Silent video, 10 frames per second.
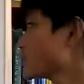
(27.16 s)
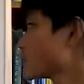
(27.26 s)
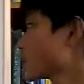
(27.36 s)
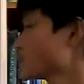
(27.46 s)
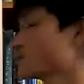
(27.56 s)
We
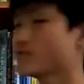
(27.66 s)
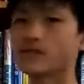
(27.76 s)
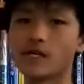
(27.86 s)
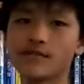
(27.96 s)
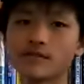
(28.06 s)
can move
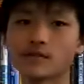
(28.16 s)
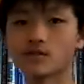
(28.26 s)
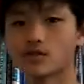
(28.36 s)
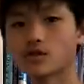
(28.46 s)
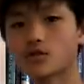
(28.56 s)
left
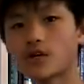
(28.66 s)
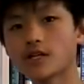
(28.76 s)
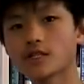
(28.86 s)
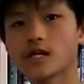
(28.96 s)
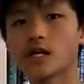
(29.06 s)
to the
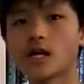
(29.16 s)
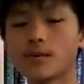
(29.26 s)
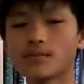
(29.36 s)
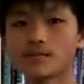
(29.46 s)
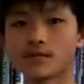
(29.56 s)
right,
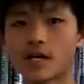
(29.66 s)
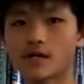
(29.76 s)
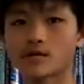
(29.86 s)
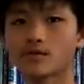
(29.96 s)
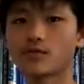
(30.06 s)
up,
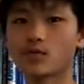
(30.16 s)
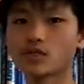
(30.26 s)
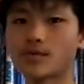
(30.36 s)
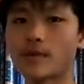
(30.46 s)
down, or forwards and